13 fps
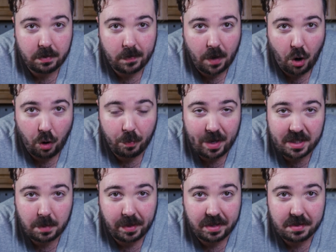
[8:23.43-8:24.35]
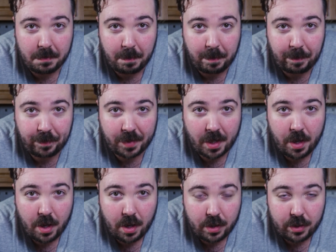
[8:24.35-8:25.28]
home recipes.
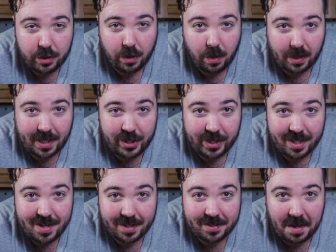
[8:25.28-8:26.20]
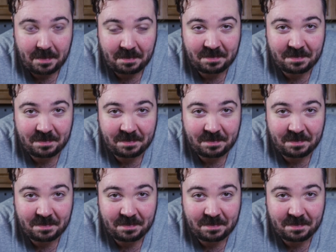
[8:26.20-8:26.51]
So I'll catch you guys next time.